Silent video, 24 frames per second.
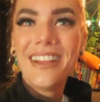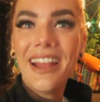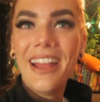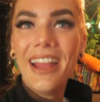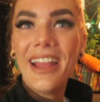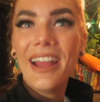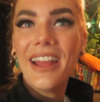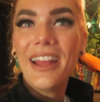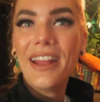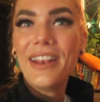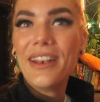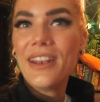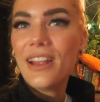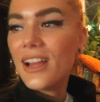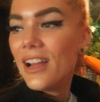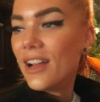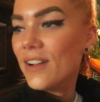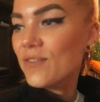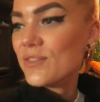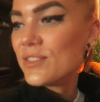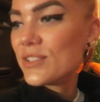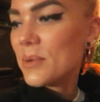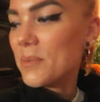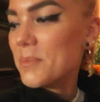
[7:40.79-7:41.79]
and
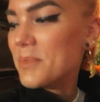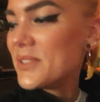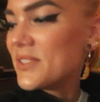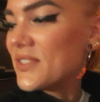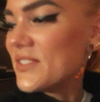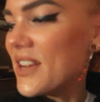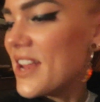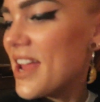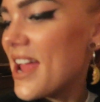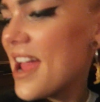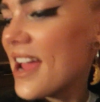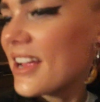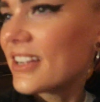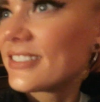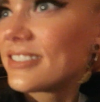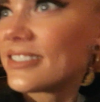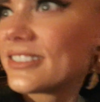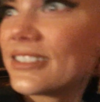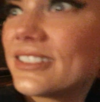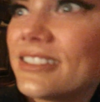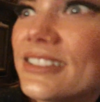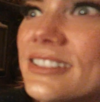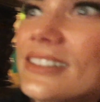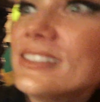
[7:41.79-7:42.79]
have some
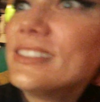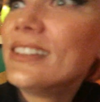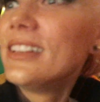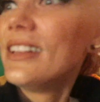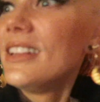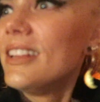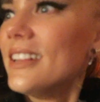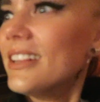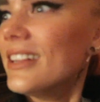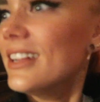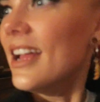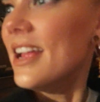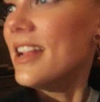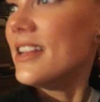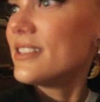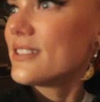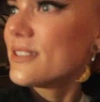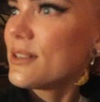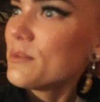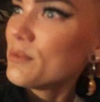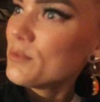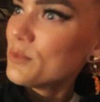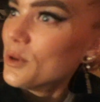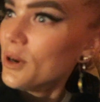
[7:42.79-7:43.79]
snacks and
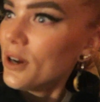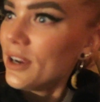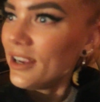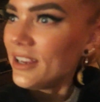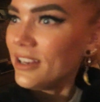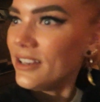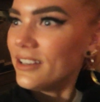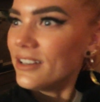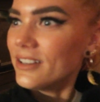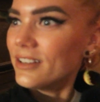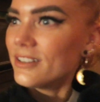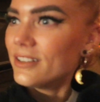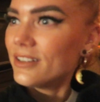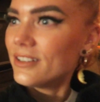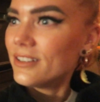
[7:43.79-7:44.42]
some wine.